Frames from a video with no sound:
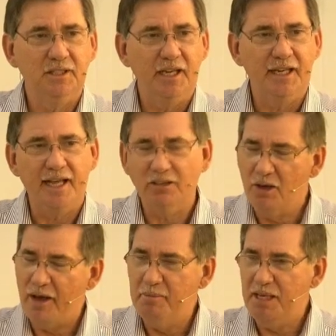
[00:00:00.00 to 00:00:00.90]
And I don't
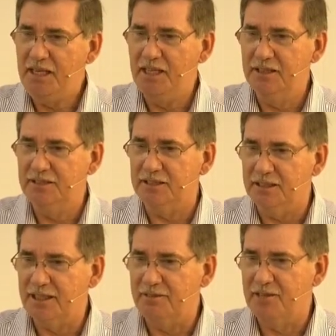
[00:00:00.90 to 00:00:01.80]
know how many kids
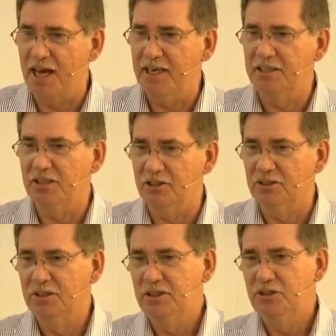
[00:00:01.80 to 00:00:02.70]
that they've got in their
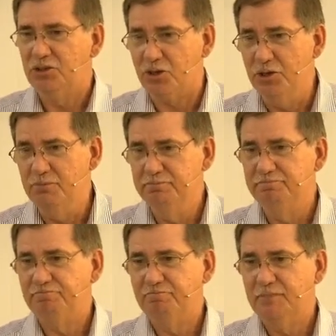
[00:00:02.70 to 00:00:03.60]
troop
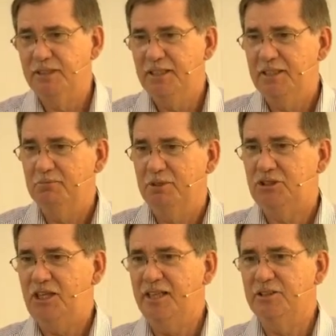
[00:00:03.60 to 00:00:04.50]
but
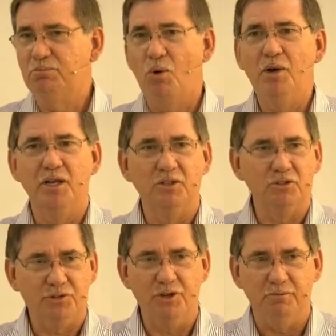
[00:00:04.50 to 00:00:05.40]
she has a boy in their
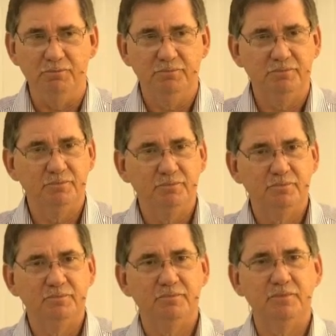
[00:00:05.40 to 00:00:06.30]
troop
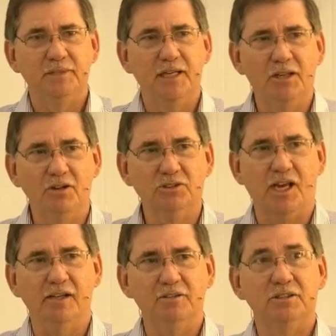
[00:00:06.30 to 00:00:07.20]
in Girl
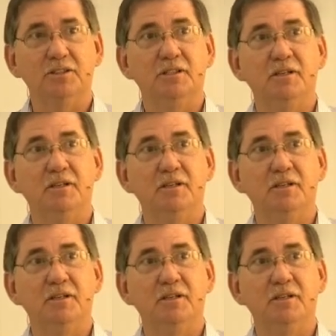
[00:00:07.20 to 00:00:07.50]
Scouts.